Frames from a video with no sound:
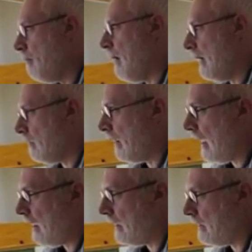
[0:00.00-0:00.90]
Michael
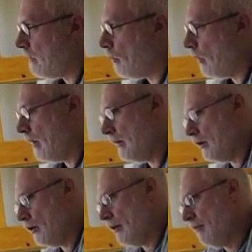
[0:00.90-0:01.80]
had it where
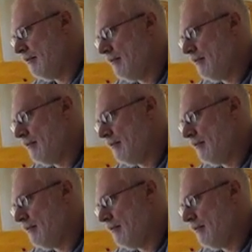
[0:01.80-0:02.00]
you could